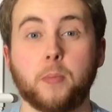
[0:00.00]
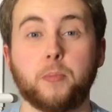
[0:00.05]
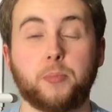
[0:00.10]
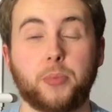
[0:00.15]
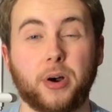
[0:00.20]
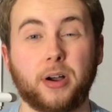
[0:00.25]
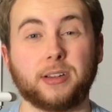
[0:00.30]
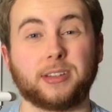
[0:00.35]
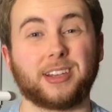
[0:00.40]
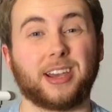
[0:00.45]

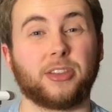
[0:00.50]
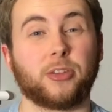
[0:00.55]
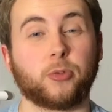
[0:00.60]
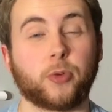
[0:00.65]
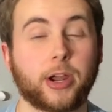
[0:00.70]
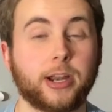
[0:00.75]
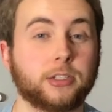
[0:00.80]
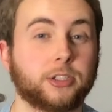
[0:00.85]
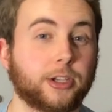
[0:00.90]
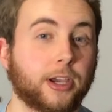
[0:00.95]
But at the
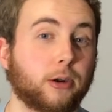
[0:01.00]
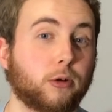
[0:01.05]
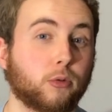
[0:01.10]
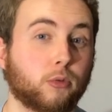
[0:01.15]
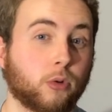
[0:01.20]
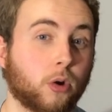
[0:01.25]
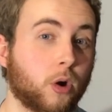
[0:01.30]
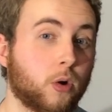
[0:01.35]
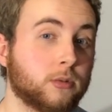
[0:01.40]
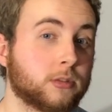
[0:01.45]
rate his channel
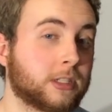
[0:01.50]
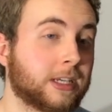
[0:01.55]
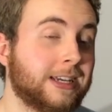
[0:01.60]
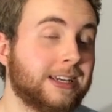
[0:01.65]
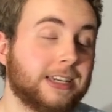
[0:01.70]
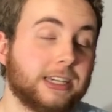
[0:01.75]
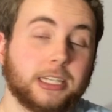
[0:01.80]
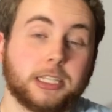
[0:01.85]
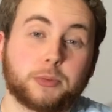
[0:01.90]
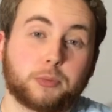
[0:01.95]
grows,
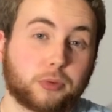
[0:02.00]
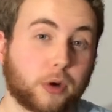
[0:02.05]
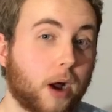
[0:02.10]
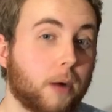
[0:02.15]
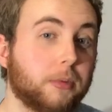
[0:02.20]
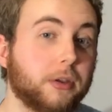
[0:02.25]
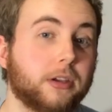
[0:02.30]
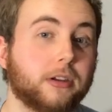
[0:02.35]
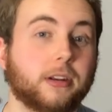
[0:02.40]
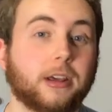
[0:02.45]
he's
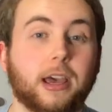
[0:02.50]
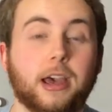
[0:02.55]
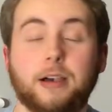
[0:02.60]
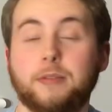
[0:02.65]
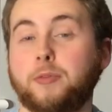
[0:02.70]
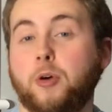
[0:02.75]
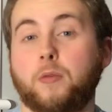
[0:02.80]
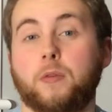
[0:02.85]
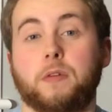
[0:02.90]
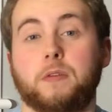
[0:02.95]
probably going to
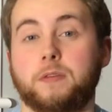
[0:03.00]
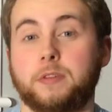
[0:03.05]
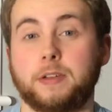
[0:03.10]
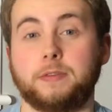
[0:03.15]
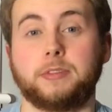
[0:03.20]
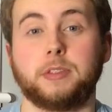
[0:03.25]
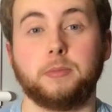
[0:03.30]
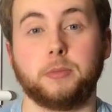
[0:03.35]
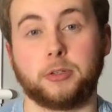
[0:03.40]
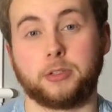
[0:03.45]
have over
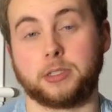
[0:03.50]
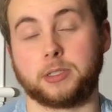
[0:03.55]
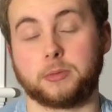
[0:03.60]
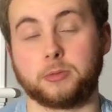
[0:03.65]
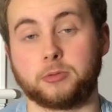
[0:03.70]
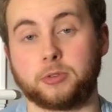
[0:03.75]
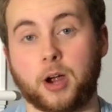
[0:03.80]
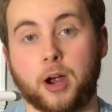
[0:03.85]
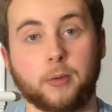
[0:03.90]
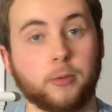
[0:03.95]
50 million
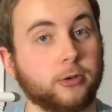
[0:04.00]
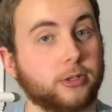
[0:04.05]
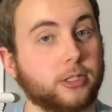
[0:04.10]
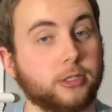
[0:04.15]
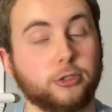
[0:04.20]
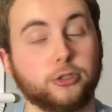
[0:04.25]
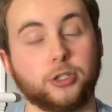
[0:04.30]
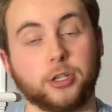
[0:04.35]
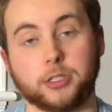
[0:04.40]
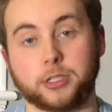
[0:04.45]
subscribers
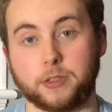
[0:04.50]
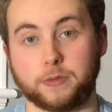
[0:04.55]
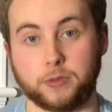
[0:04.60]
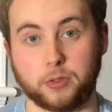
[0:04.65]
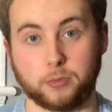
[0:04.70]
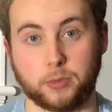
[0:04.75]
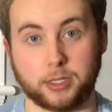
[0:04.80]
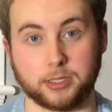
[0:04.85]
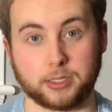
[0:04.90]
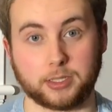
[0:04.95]
in just a few
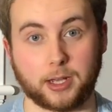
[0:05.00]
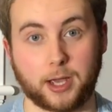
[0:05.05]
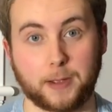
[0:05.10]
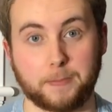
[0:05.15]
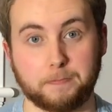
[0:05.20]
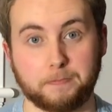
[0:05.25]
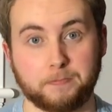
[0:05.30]
months' time.